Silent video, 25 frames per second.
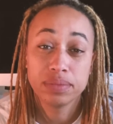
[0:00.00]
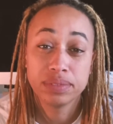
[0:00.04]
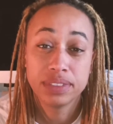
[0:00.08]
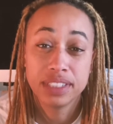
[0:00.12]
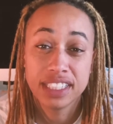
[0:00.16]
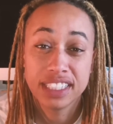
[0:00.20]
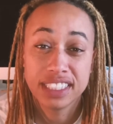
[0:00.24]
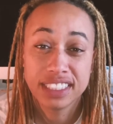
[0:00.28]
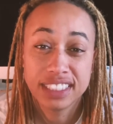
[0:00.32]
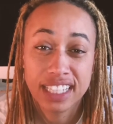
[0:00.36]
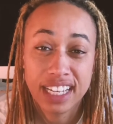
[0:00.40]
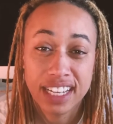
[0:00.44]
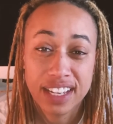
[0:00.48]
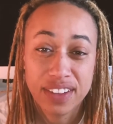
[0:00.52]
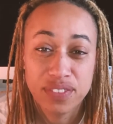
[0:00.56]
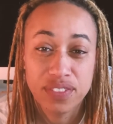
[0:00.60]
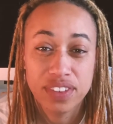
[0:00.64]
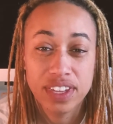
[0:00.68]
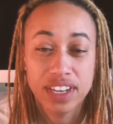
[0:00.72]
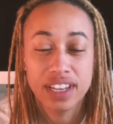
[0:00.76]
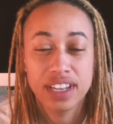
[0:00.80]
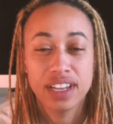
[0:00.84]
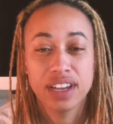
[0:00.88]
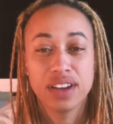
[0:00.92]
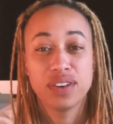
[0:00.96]
to the second
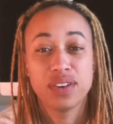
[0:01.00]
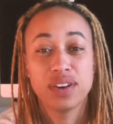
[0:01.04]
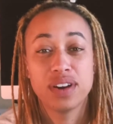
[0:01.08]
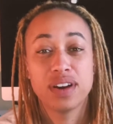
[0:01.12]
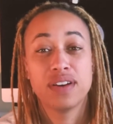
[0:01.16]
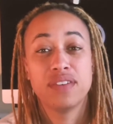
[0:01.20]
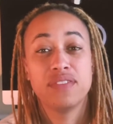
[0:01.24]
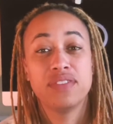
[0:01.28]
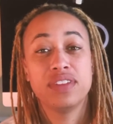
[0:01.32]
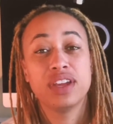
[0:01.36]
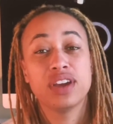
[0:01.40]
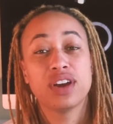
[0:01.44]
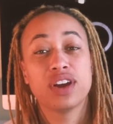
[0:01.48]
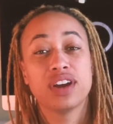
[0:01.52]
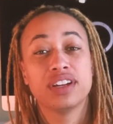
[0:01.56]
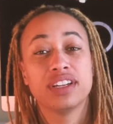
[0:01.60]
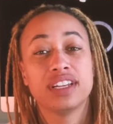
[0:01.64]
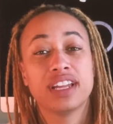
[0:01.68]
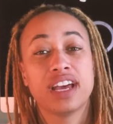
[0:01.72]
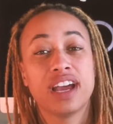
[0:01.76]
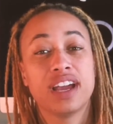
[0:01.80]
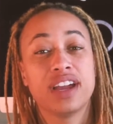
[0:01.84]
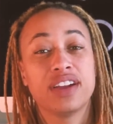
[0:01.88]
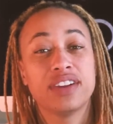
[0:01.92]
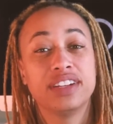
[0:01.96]
video of the Art
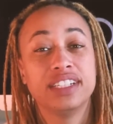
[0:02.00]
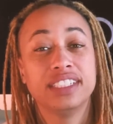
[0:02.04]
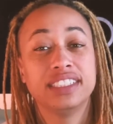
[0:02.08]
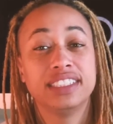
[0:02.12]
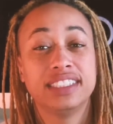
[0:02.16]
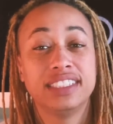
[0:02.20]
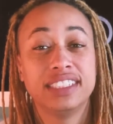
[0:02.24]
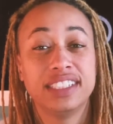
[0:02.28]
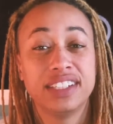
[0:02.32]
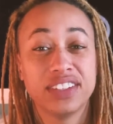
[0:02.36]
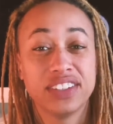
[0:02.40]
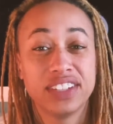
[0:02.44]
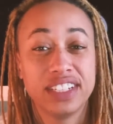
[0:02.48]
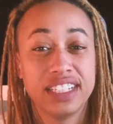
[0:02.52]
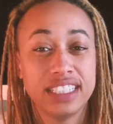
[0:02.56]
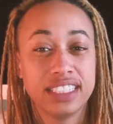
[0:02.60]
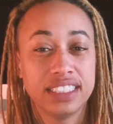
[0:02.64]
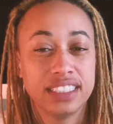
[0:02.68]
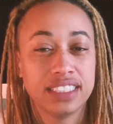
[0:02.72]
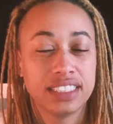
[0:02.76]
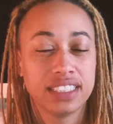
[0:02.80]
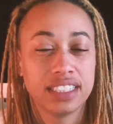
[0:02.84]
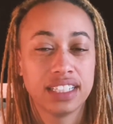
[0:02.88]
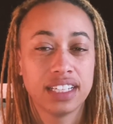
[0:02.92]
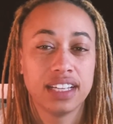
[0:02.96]
Diary
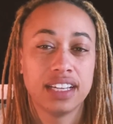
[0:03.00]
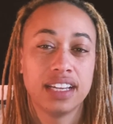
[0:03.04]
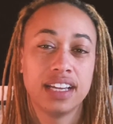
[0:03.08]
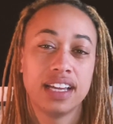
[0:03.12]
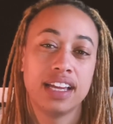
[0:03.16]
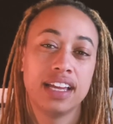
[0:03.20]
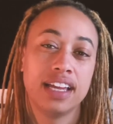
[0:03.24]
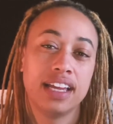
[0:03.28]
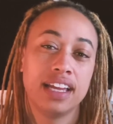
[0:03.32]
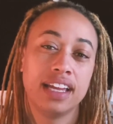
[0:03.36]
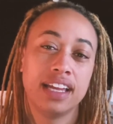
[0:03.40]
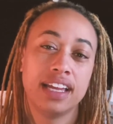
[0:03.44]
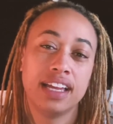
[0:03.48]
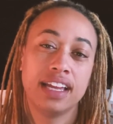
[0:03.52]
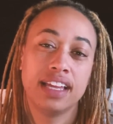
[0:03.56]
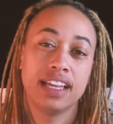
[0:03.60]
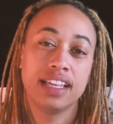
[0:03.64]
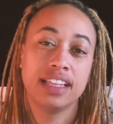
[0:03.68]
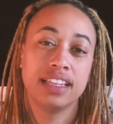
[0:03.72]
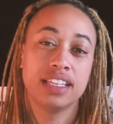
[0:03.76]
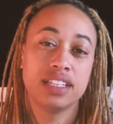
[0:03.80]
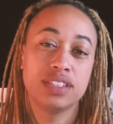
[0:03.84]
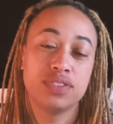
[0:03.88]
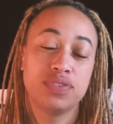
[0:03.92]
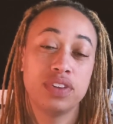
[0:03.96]
series.
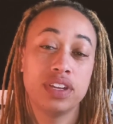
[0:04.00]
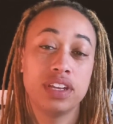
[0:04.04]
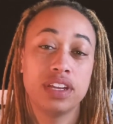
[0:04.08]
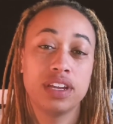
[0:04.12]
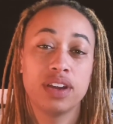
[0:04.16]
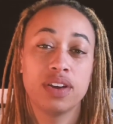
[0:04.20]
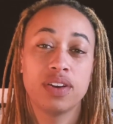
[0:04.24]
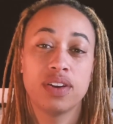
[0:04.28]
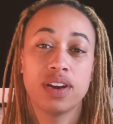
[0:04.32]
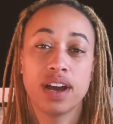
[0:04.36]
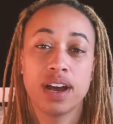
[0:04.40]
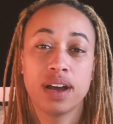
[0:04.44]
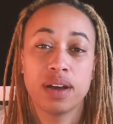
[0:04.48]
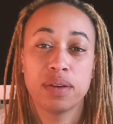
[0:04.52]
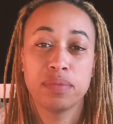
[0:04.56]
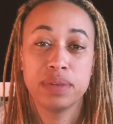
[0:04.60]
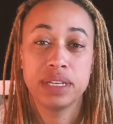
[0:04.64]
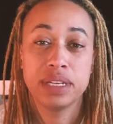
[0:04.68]
In this video, I'll be